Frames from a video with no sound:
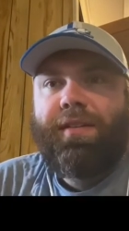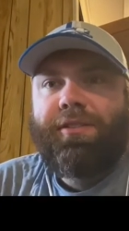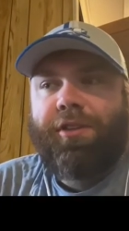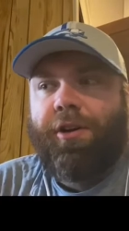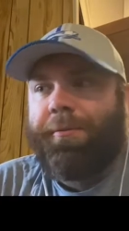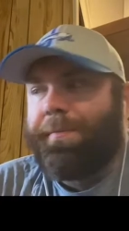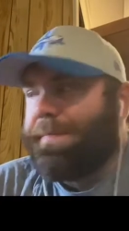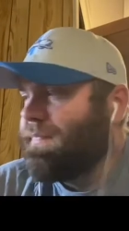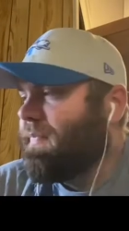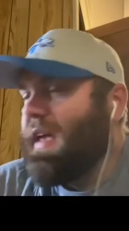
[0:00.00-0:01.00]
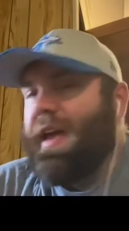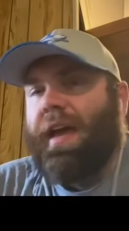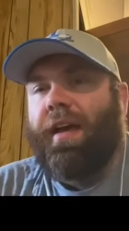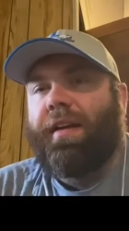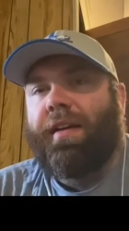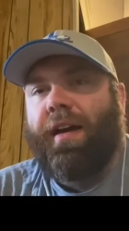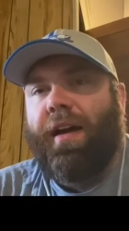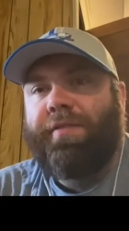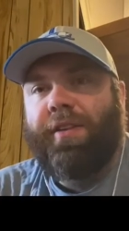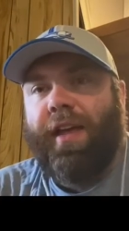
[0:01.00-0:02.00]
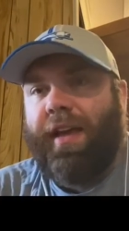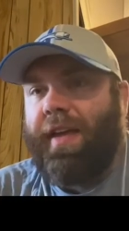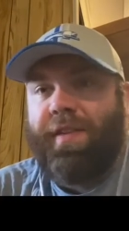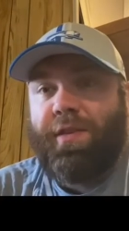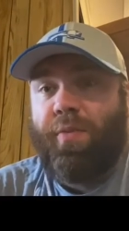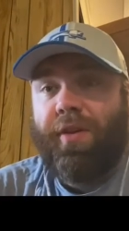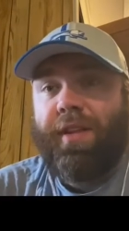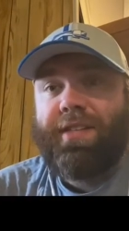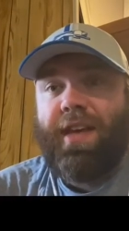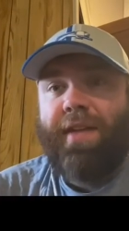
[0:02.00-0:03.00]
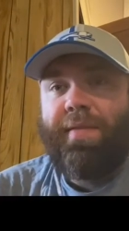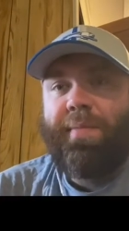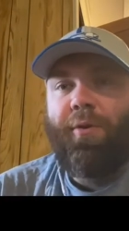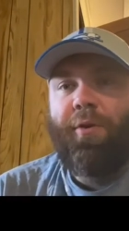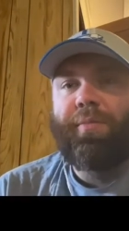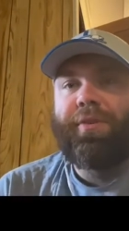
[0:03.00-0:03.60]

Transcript: So, and I feel like at this point that's kind of a bold